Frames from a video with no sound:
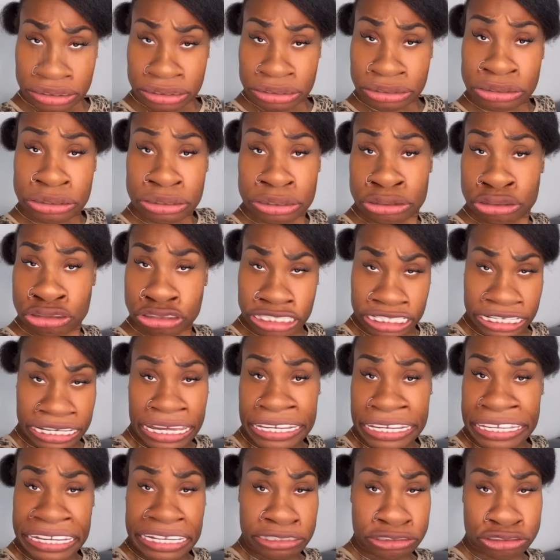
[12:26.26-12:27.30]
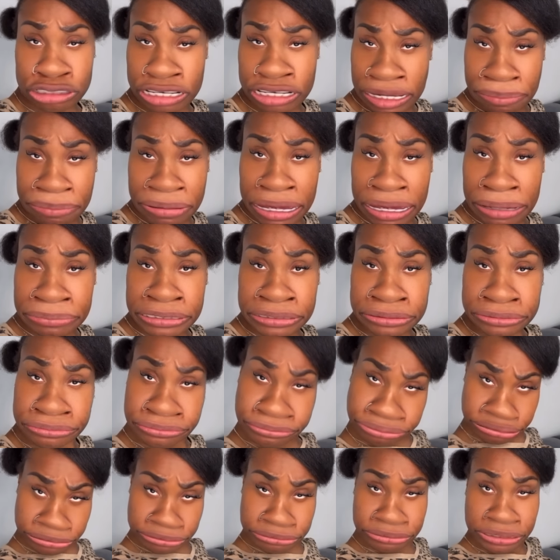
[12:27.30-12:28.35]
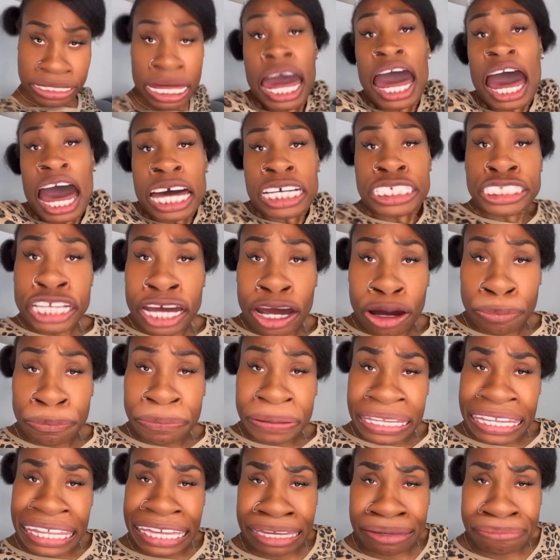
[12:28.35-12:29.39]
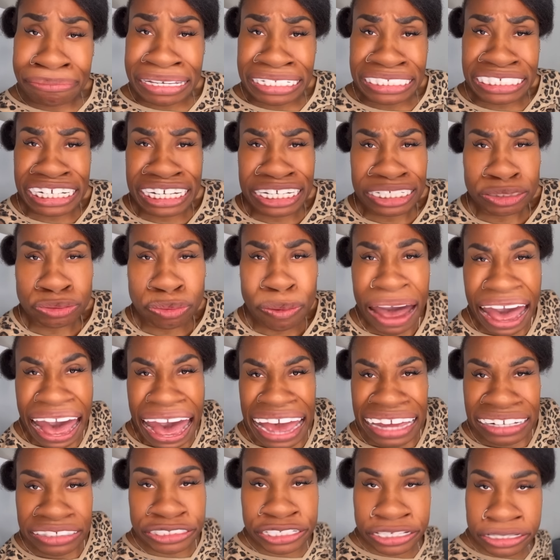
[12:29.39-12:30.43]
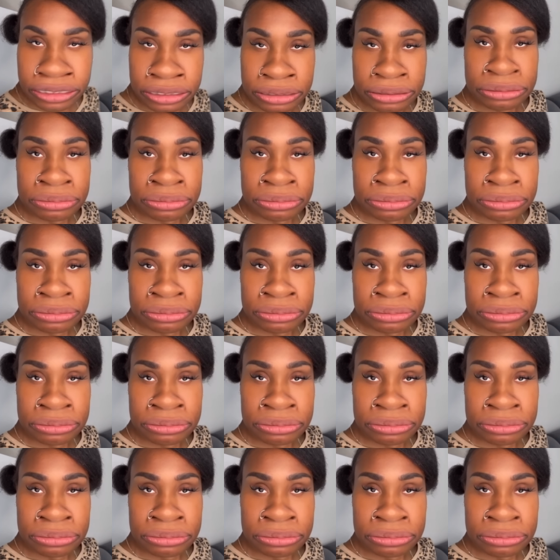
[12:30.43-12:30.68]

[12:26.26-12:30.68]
you think I can't do that, mama? Don't believe me, just watch.